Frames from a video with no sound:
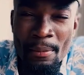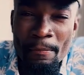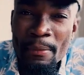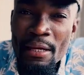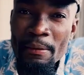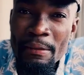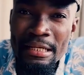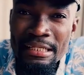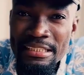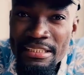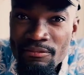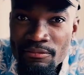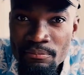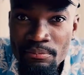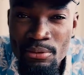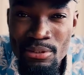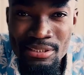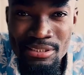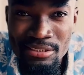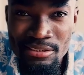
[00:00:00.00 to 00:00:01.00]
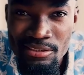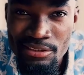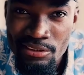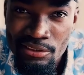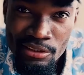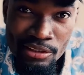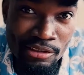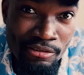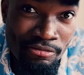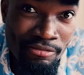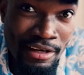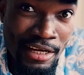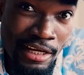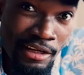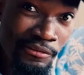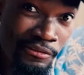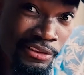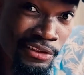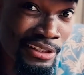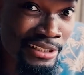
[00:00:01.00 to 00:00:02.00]
maybe I'd even push this to
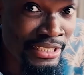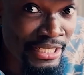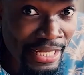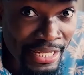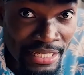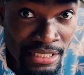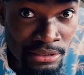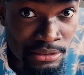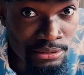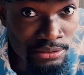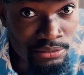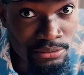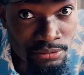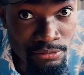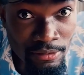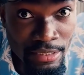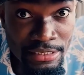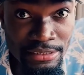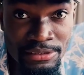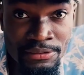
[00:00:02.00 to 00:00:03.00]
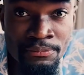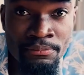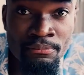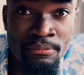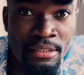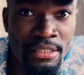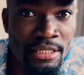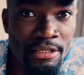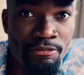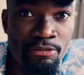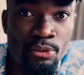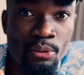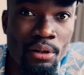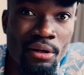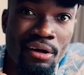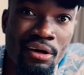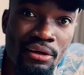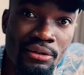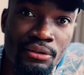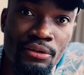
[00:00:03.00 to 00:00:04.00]
35, 38, right? If you
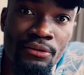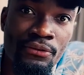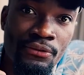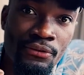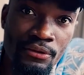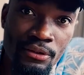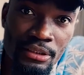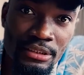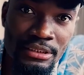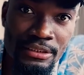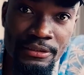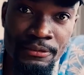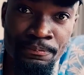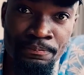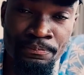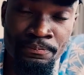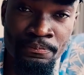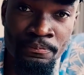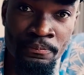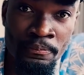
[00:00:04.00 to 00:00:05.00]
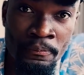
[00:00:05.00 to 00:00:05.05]
are under 30,